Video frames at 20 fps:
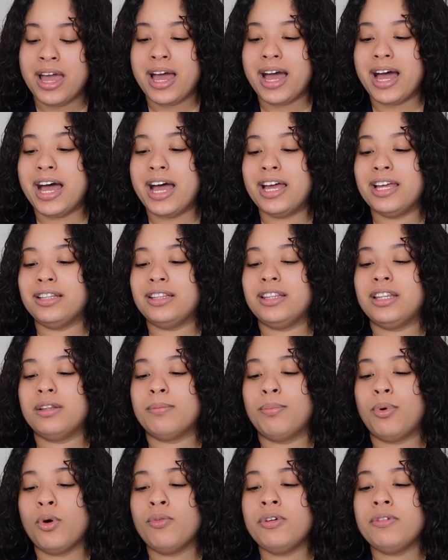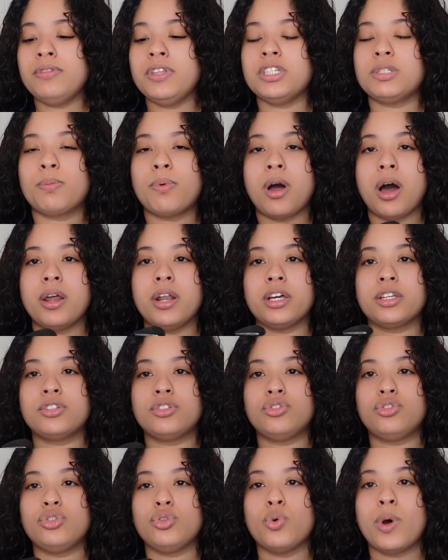And both of these
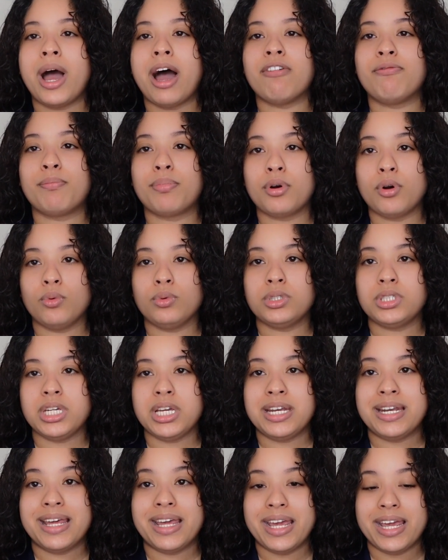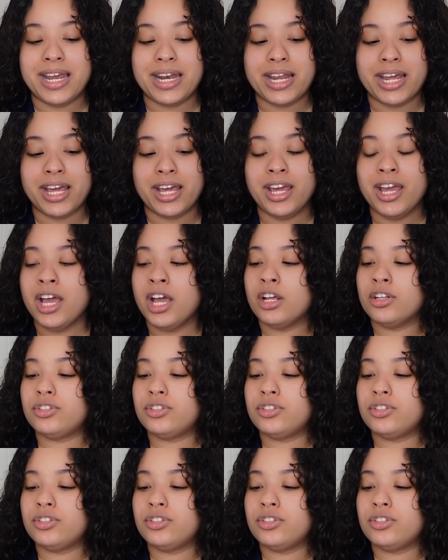products do have protein in it,